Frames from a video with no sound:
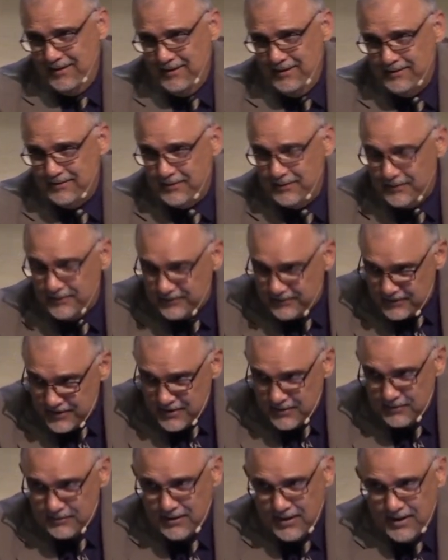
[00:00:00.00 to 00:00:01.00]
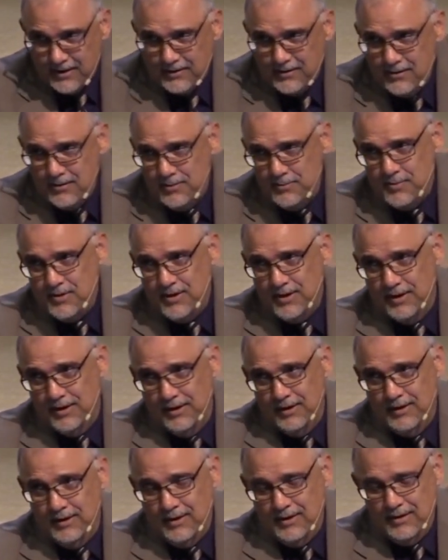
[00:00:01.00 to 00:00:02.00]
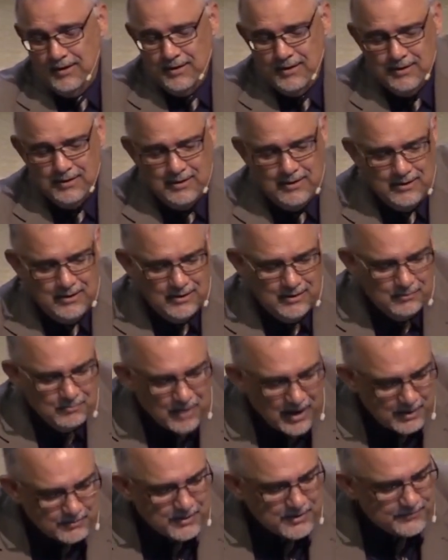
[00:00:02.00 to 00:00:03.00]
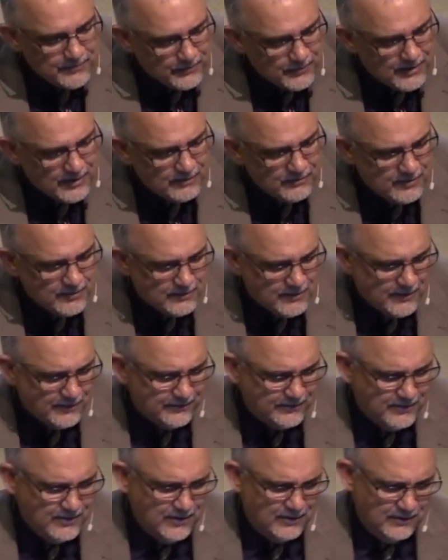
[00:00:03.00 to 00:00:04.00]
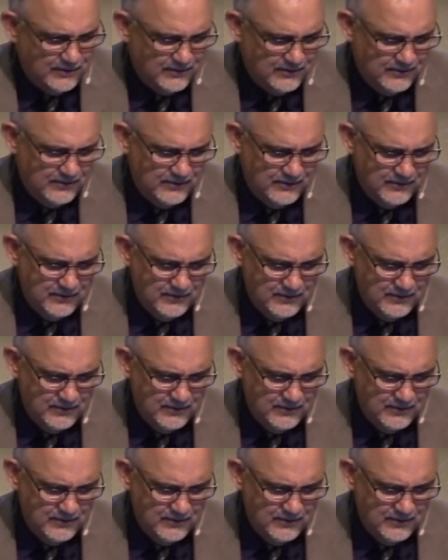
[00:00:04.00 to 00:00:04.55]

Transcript: So that sinners like you and me might be forgiven of our sins.